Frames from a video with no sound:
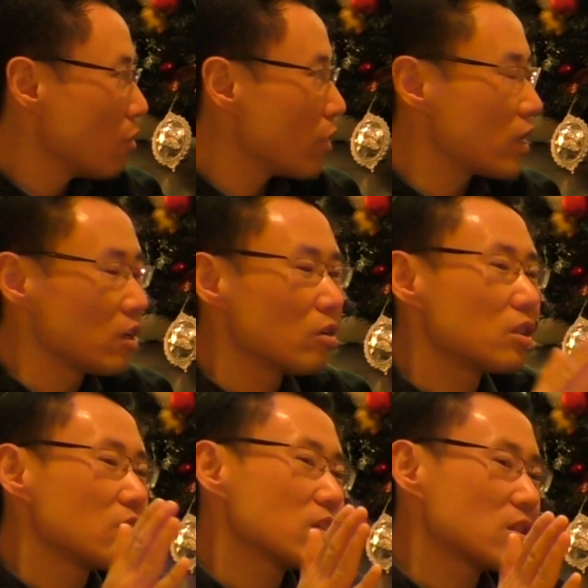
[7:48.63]
We
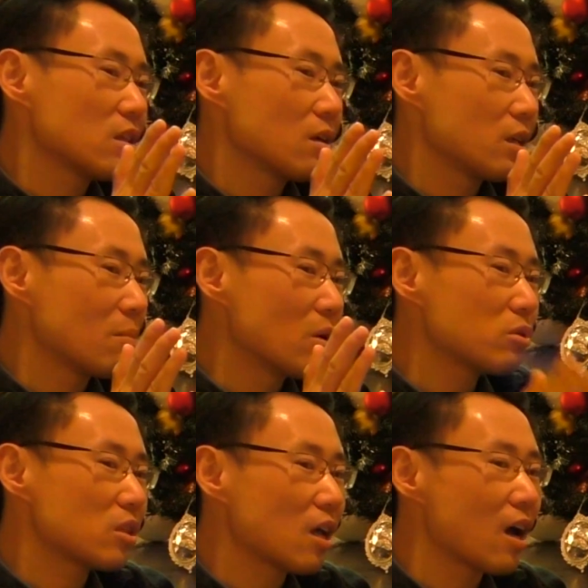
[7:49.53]
cannot just, uh, in
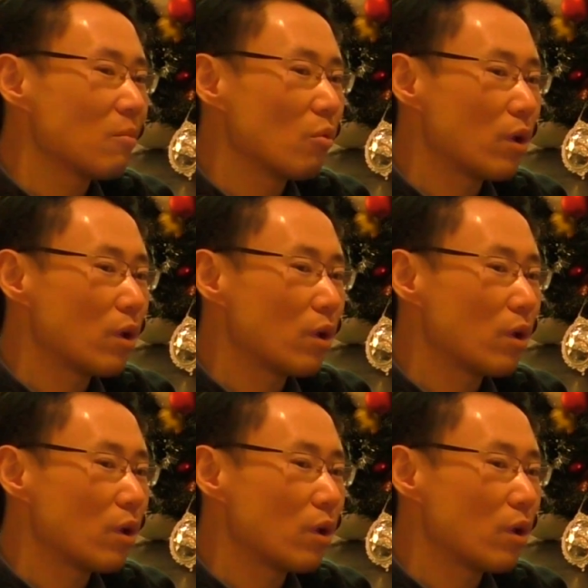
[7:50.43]
most time,